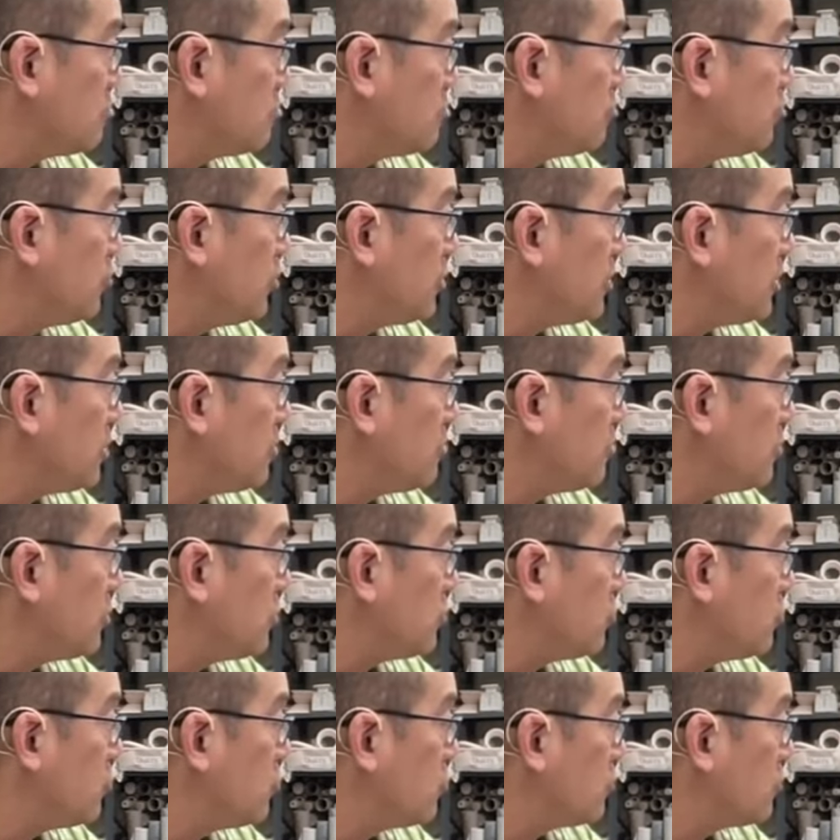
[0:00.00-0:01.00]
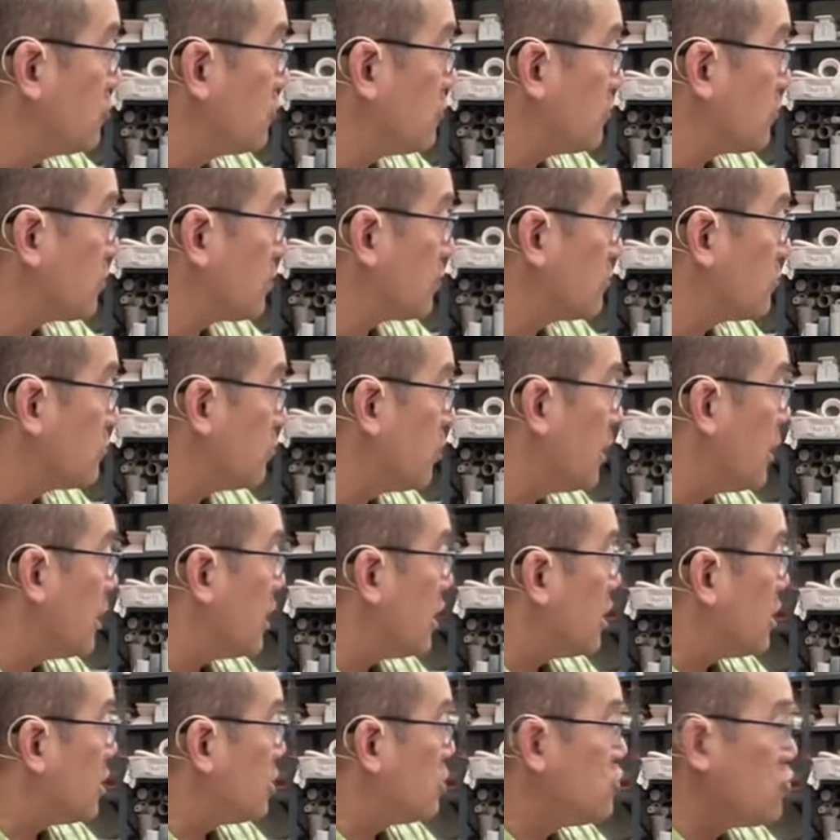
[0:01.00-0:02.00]
really beautiful because
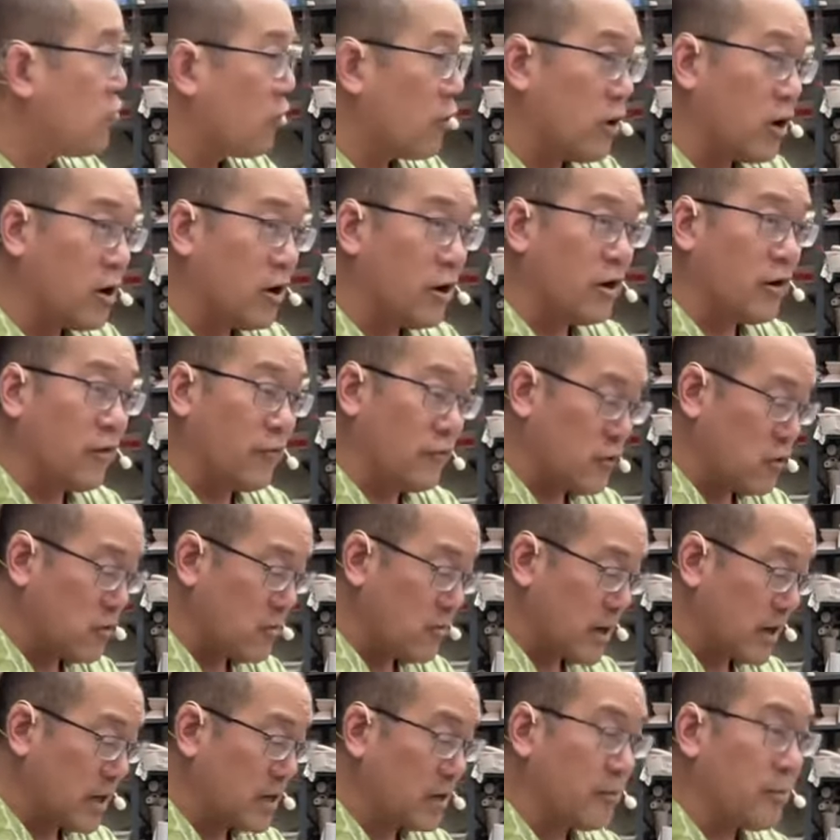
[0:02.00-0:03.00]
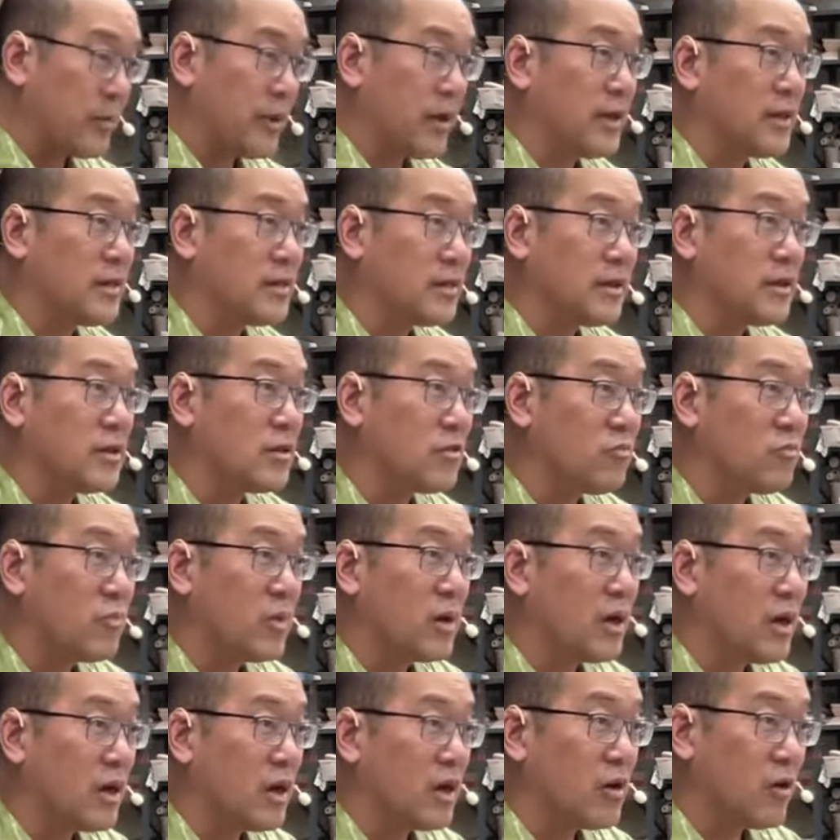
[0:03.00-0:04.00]
your if you make a plate this
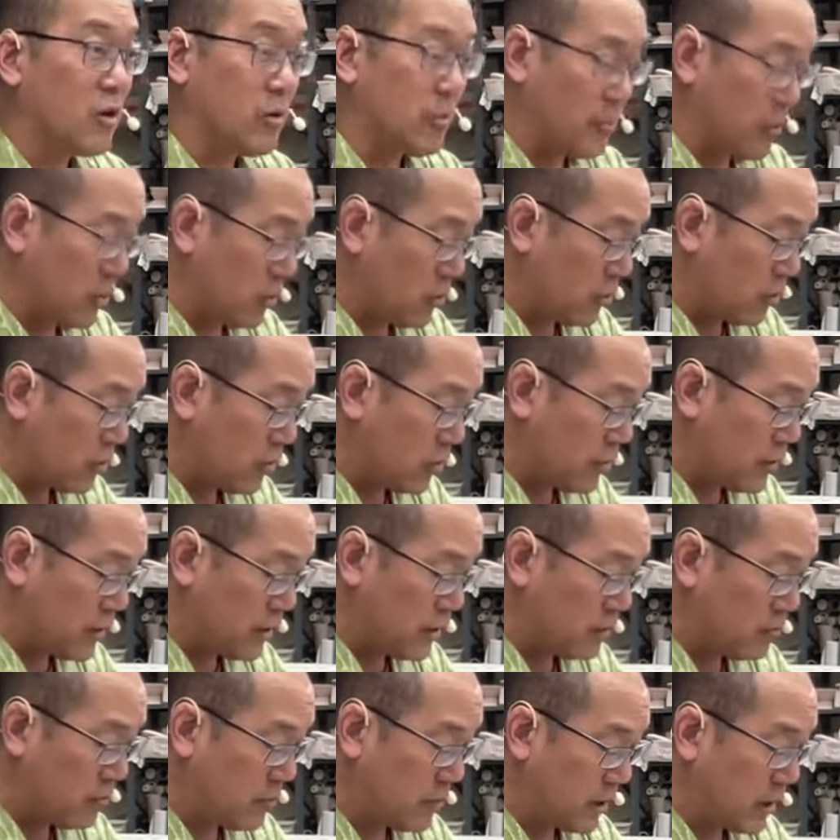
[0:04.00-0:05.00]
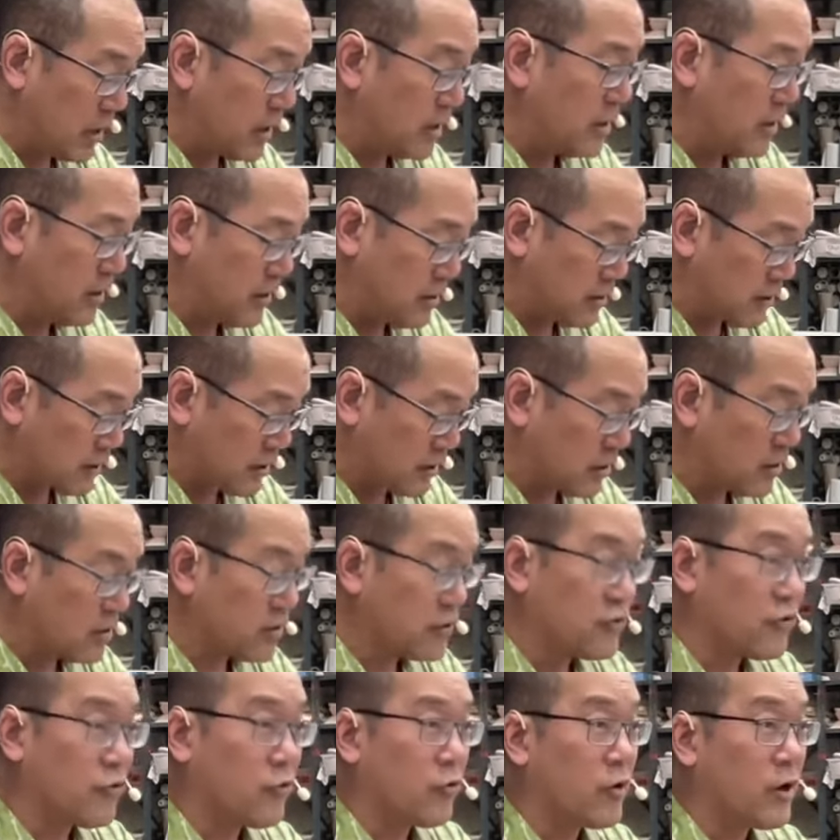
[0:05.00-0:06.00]
big or bowl this big it isn't going to
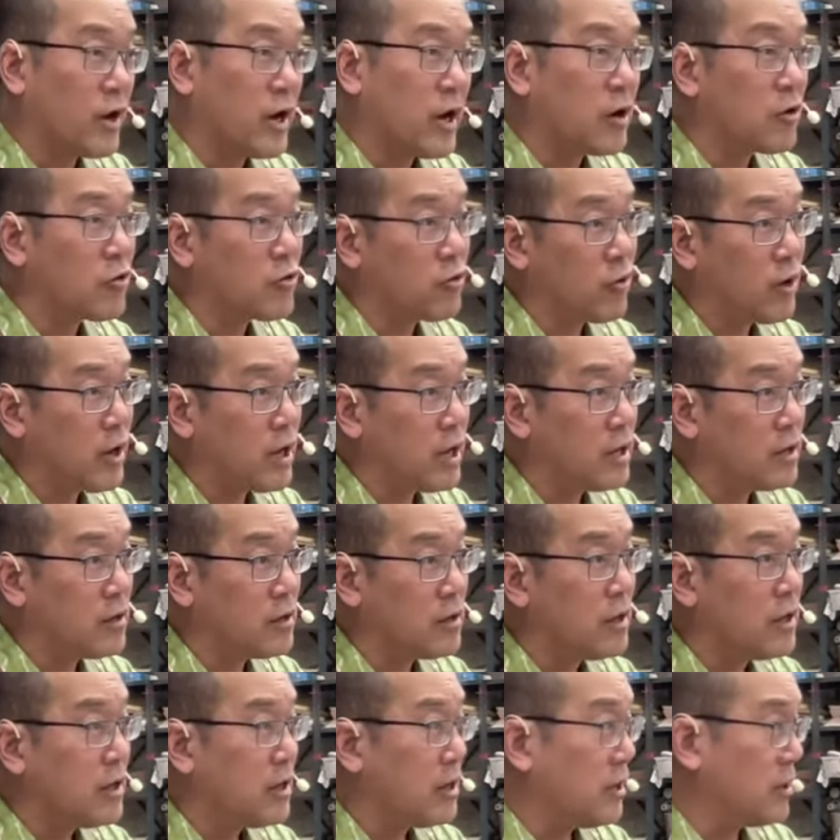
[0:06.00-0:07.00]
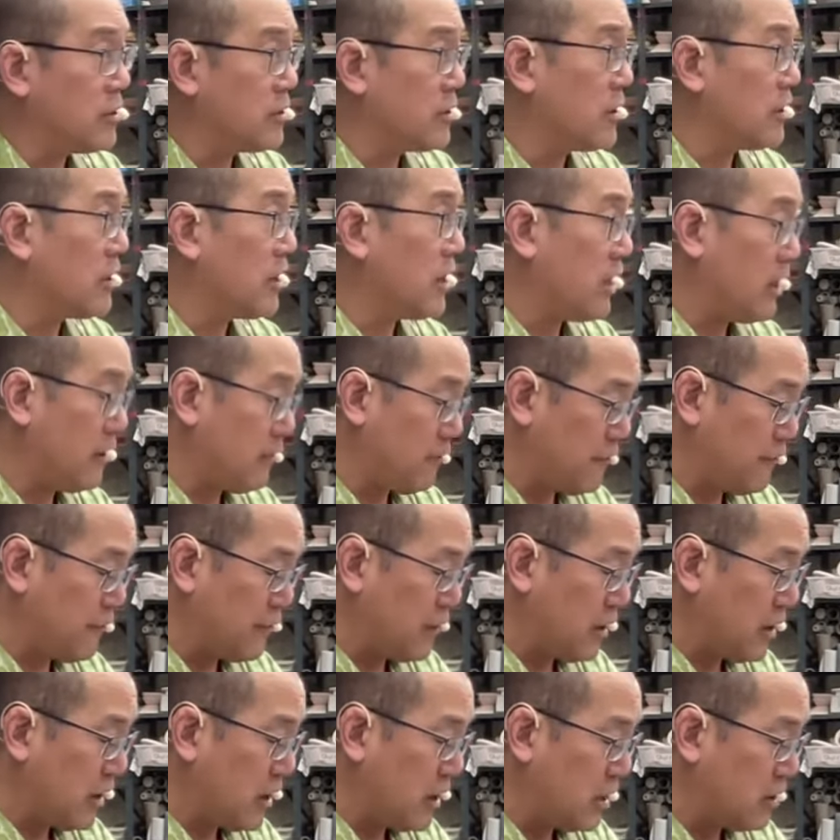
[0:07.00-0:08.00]
turn out great it's going to have
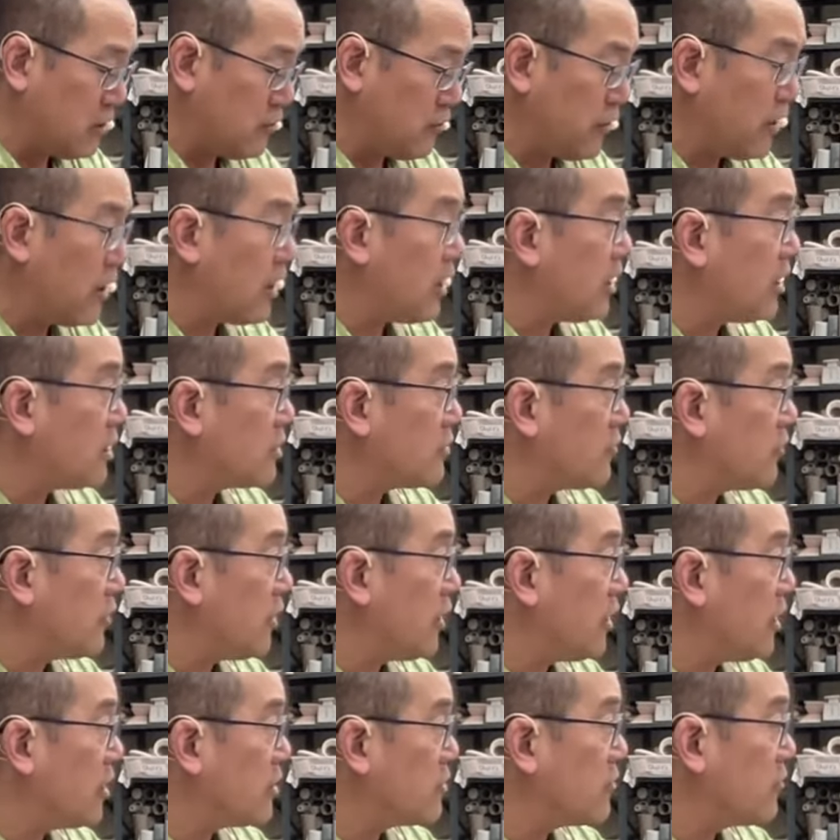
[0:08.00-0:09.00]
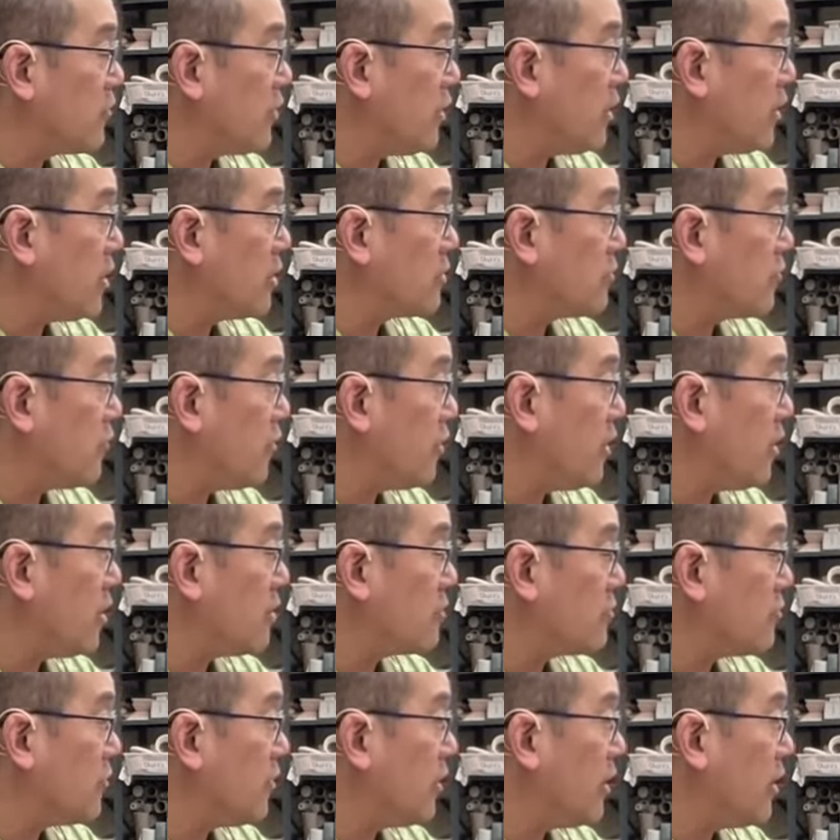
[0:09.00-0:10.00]
flaws flaws flaws flaws
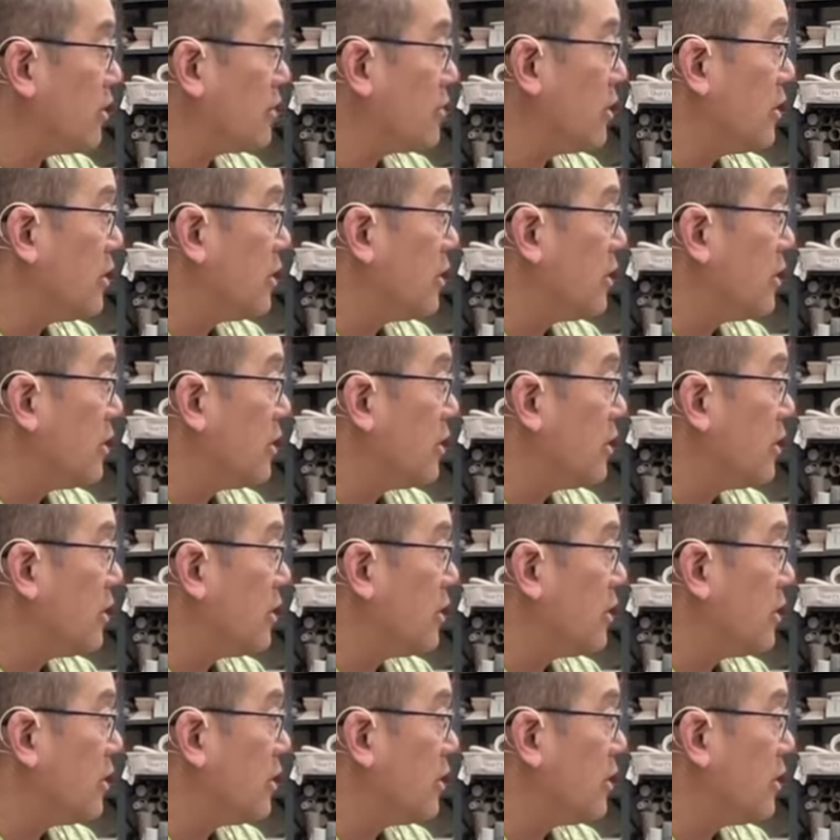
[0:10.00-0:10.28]
flaws flaws